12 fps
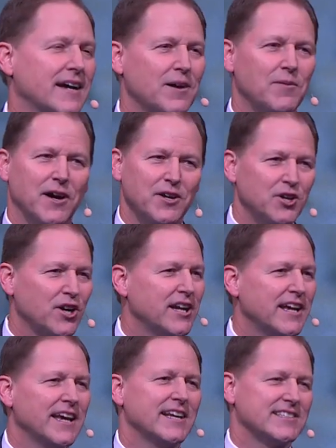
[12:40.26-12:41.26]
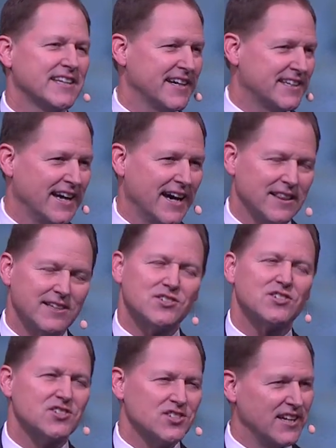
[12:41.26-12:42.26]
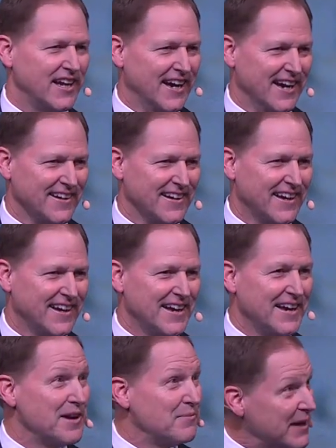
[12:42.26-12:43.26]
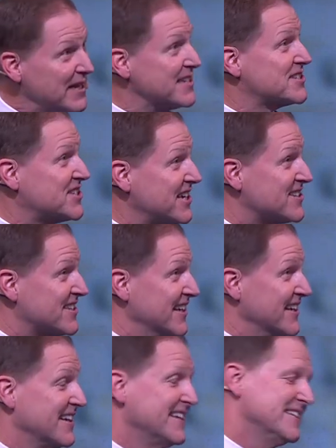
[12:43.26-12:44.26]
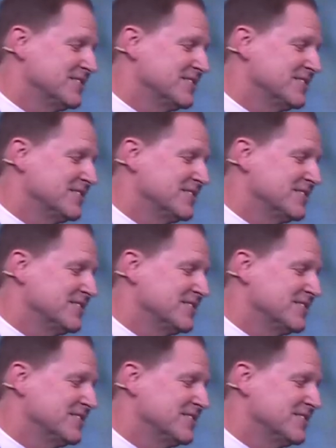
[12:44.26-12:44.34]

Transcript: come on, you're gonna get us kicked out. Let's just sit down. But he insisted.